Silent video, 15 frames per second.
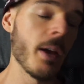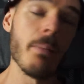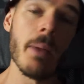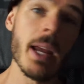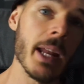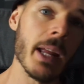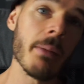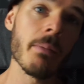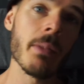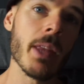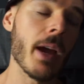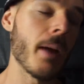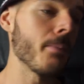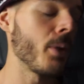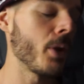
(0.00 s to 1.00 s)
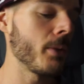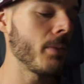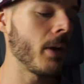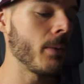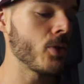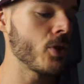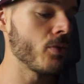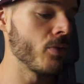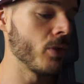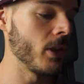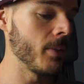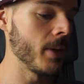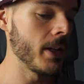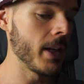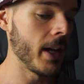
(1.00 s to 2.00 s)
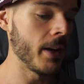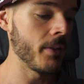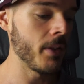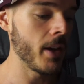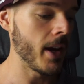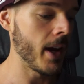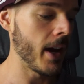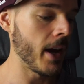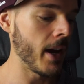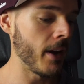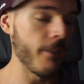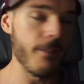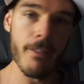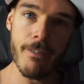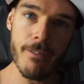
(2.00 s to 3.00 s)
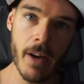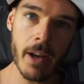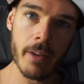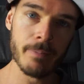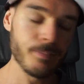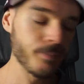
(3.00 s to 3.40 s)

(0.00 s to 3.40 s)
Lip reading: Meaning that body pump should really be done for fun